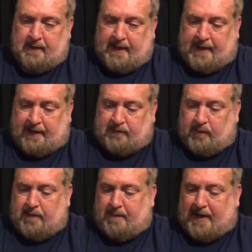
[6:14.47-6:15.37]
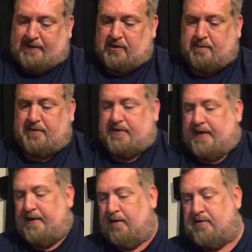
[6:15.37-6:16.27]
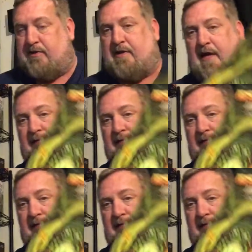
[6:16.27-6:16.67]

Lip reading: And I like the way the box is presented. You know, just kind